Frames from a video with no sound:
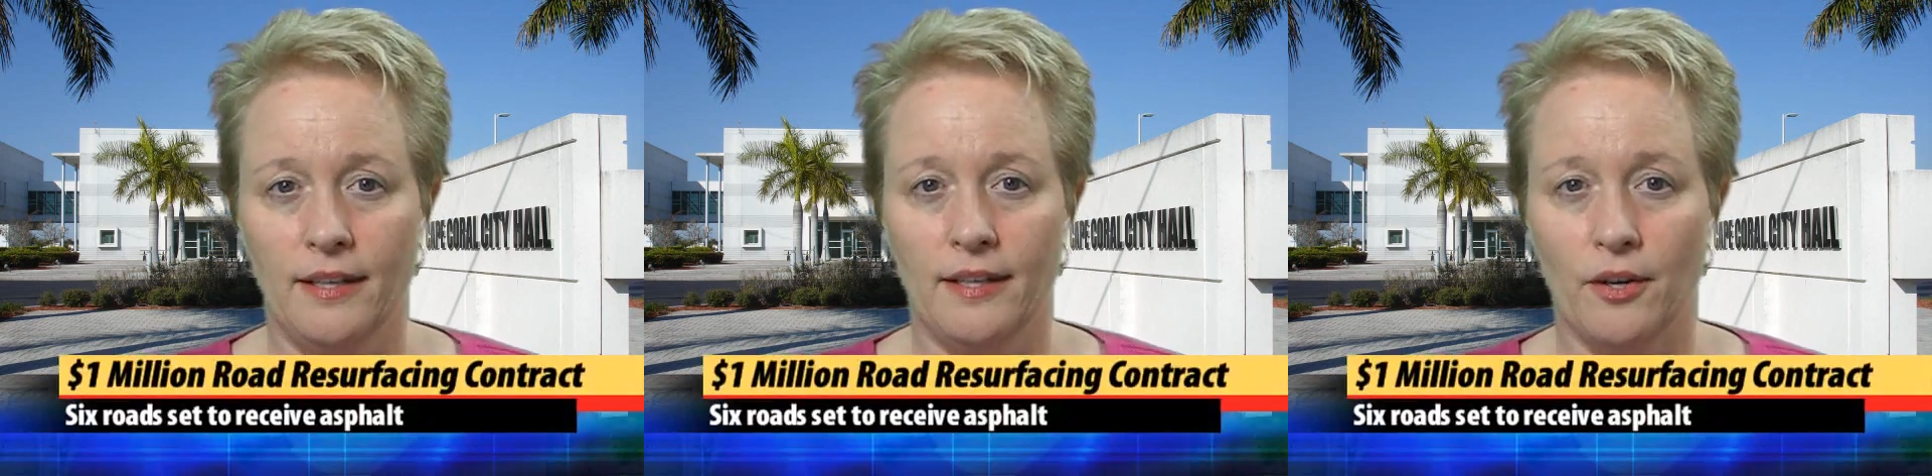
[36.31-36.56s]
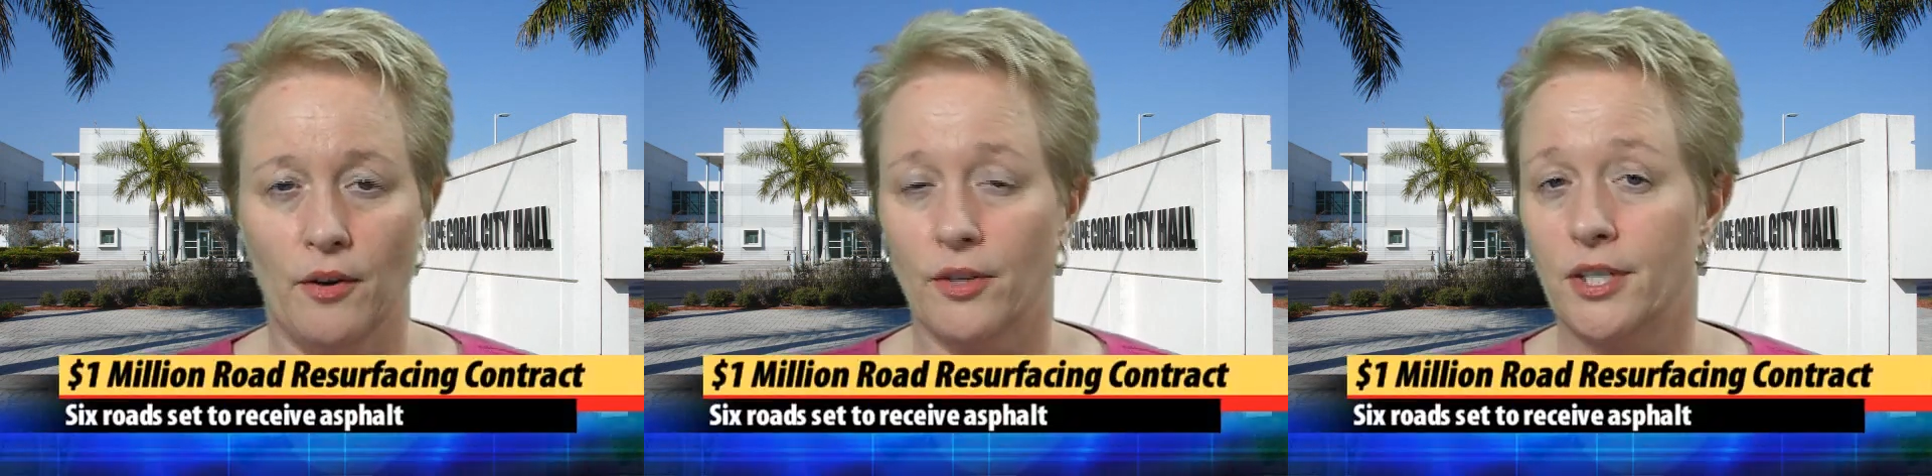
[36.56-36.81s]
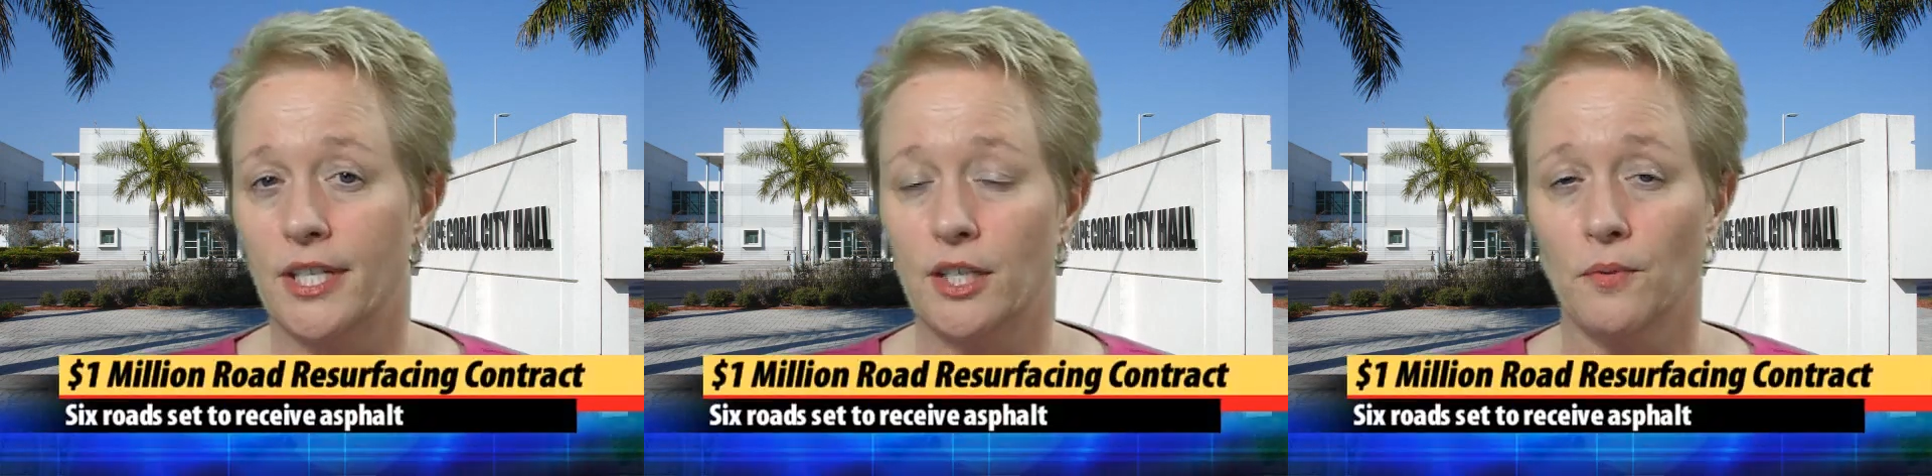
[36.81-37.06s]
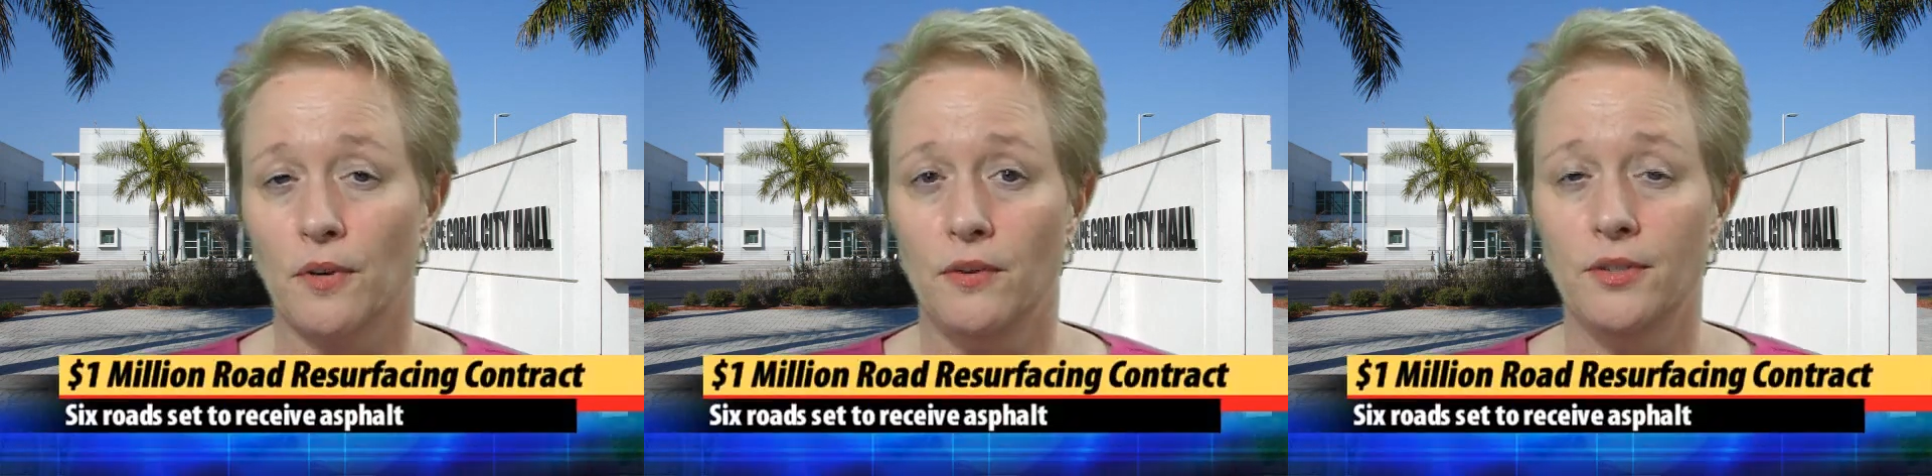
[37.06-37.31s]
There are
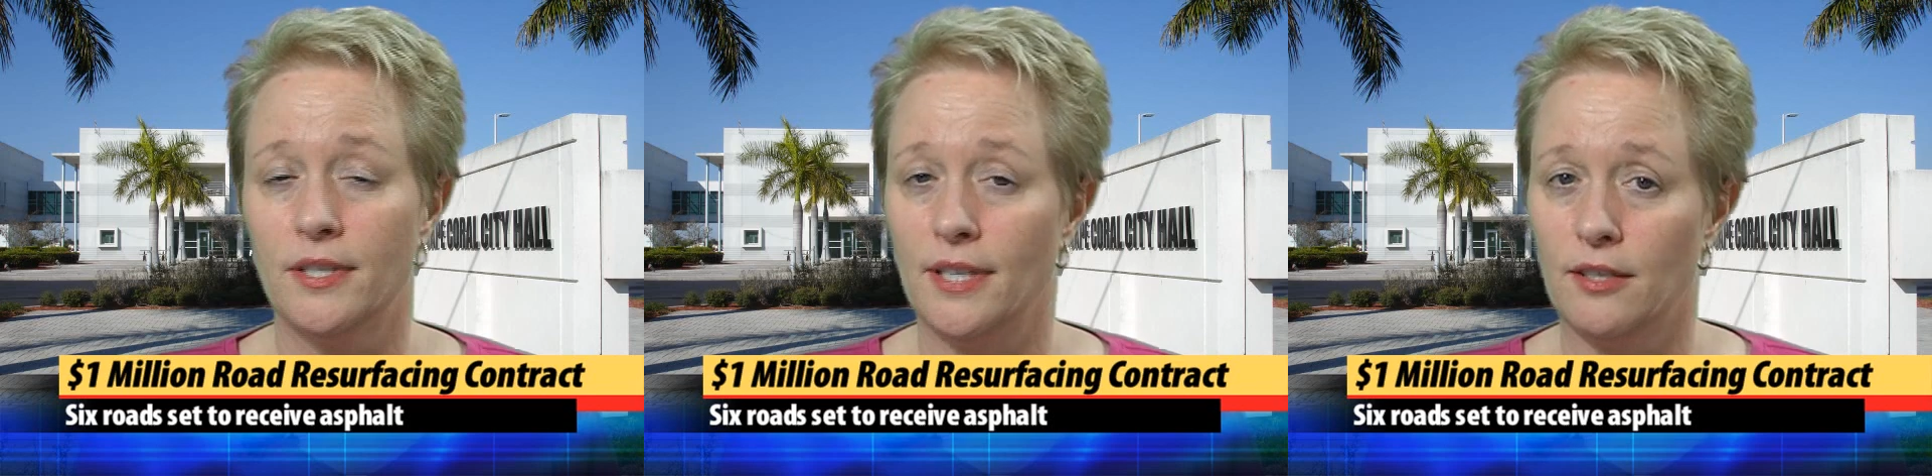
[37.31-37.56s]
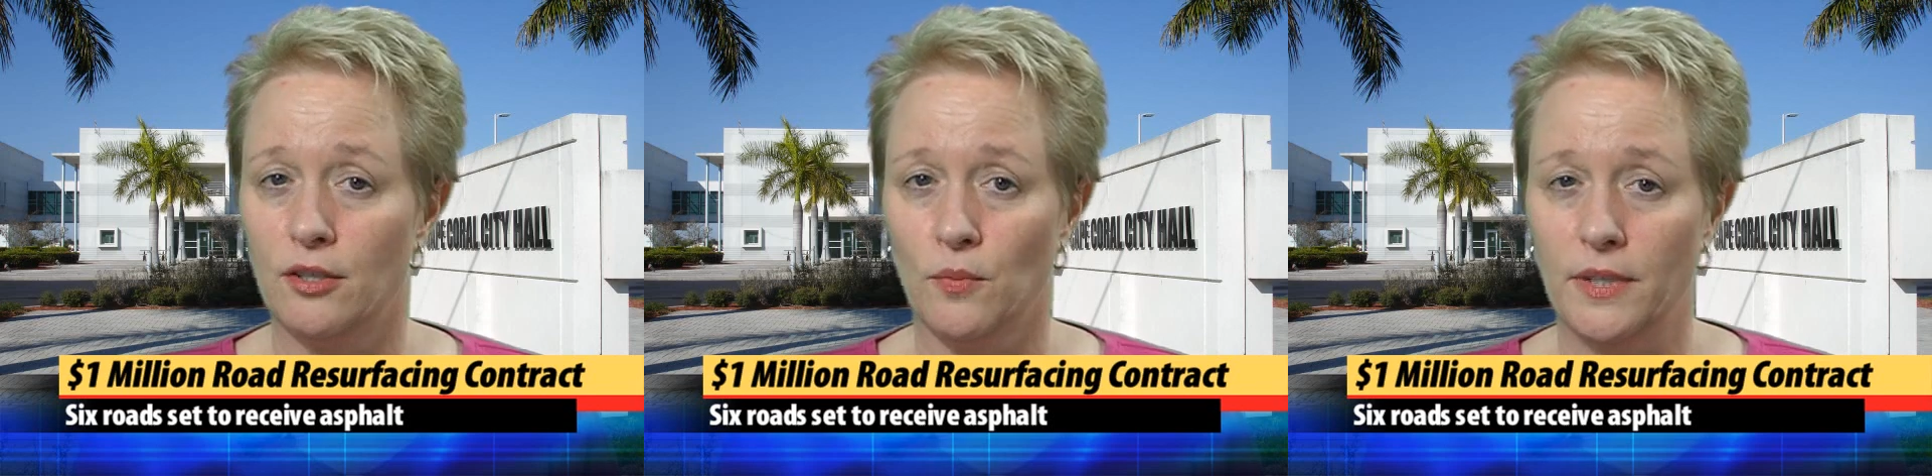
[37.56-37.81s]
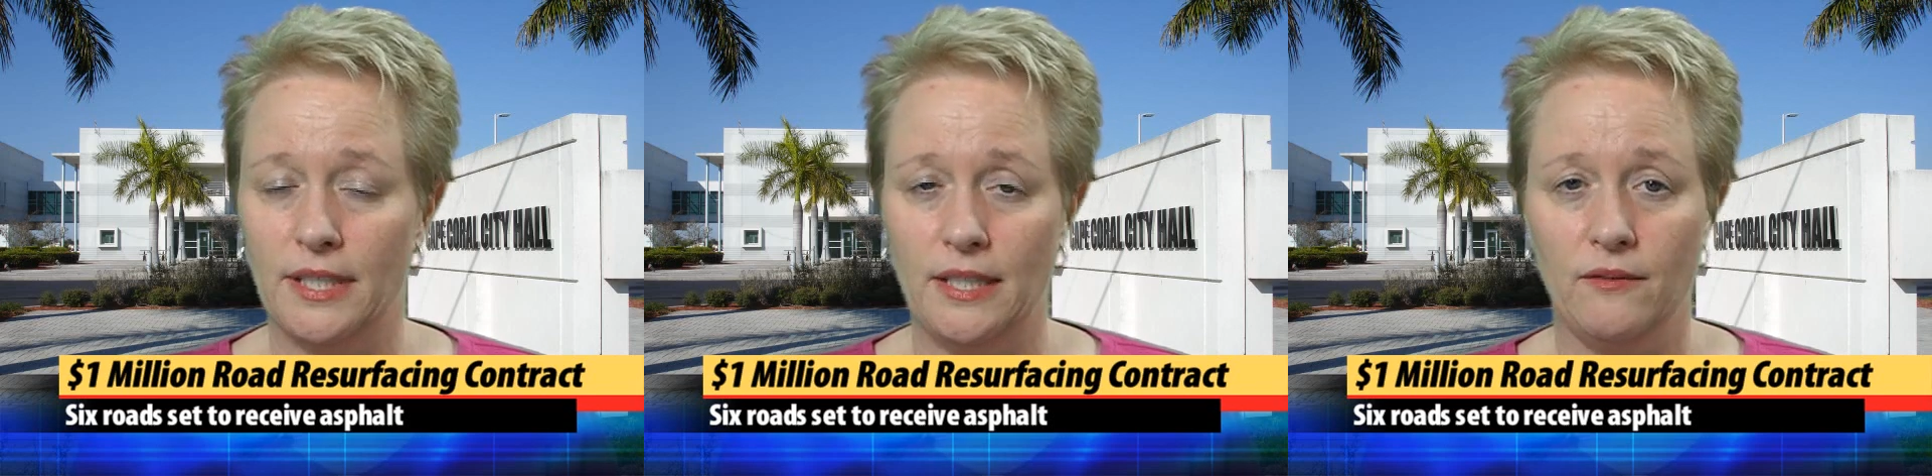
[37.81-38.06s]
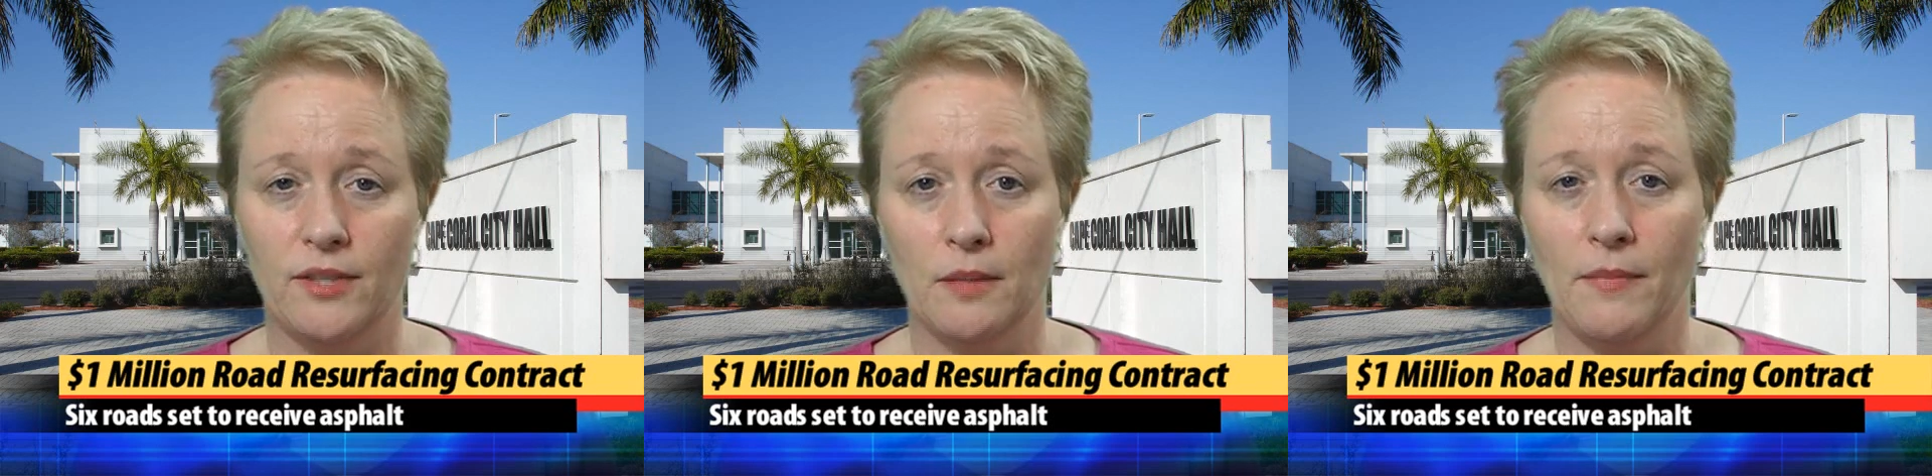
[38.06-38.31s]
6 roads set to
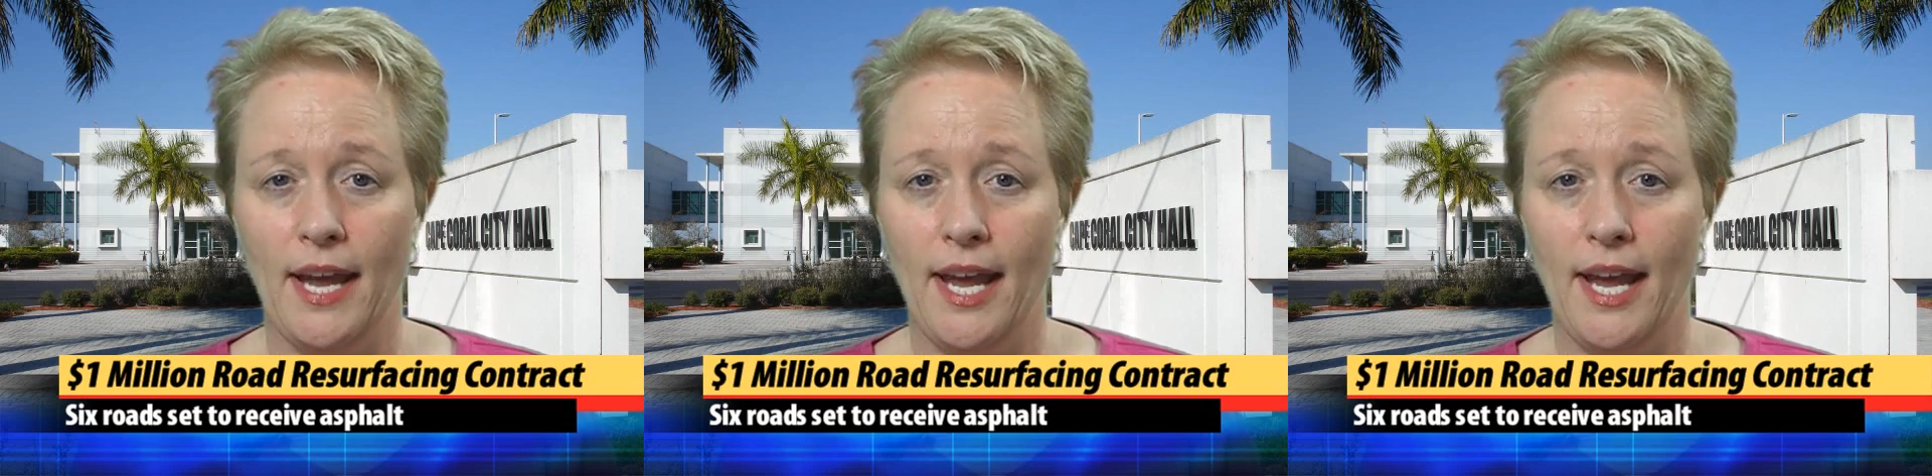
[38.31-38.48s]
receive some